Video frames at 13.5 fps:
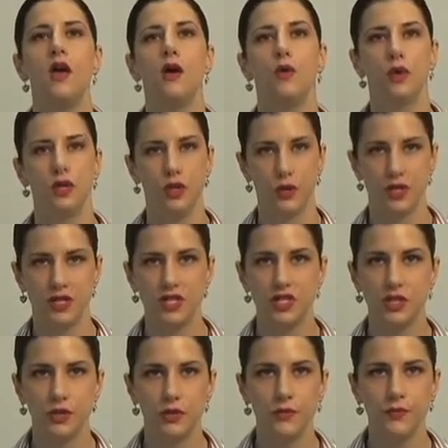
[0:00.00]
What you can
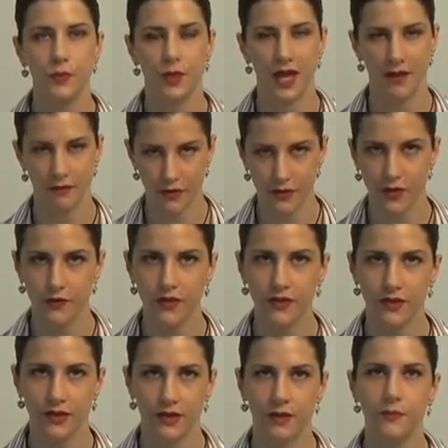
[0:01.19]
do, we have a service
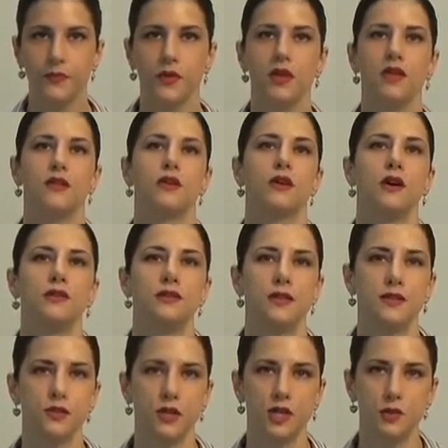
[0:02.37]
here. They're called
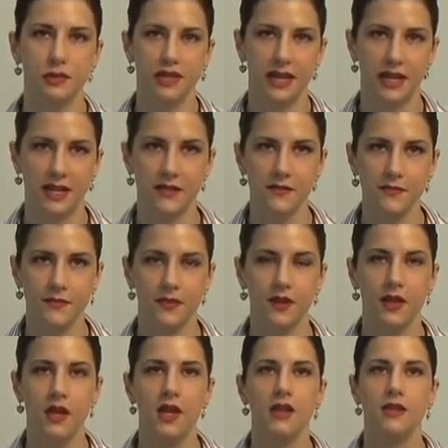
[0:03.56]
discharge planning.
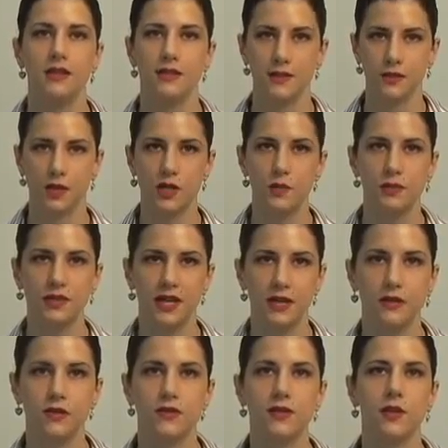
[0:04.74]
The discharge
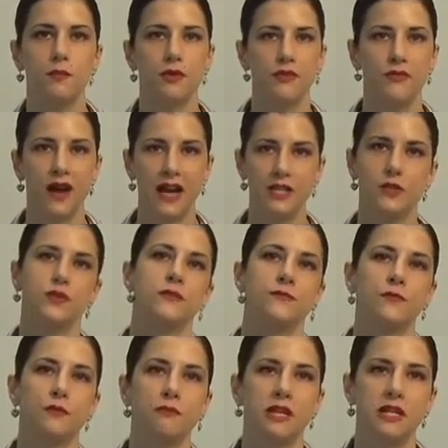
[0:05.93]
planners can provide you with
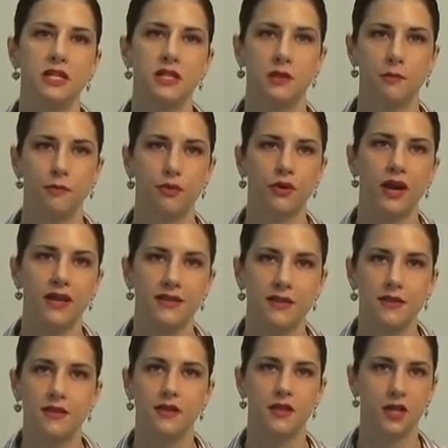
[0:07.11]
information on
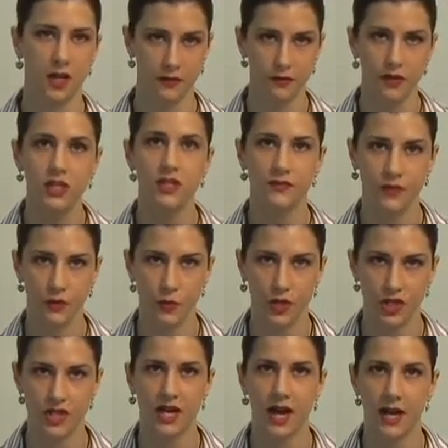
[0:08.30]
prices and coverage if you wish
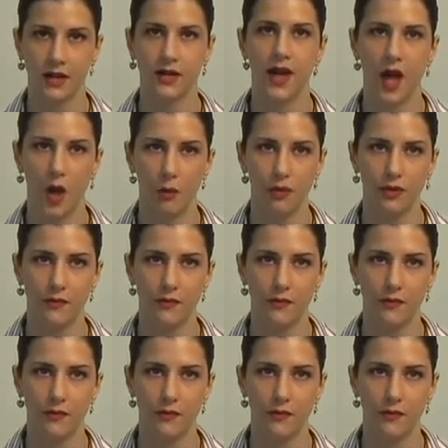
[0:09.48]
to hire help.